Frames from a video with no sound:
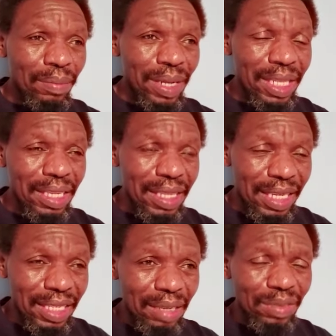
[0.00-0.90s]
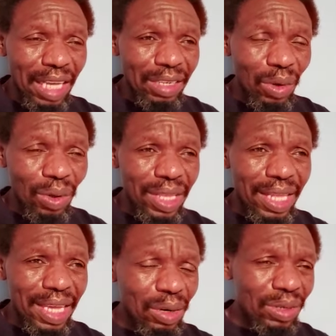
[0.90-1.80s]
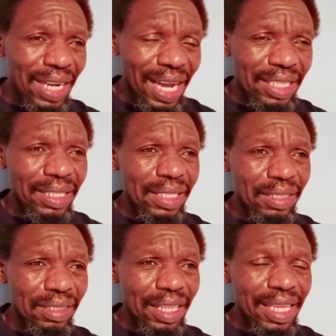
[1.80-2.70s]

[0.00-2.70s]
But the, the teams that go there, they are not countries.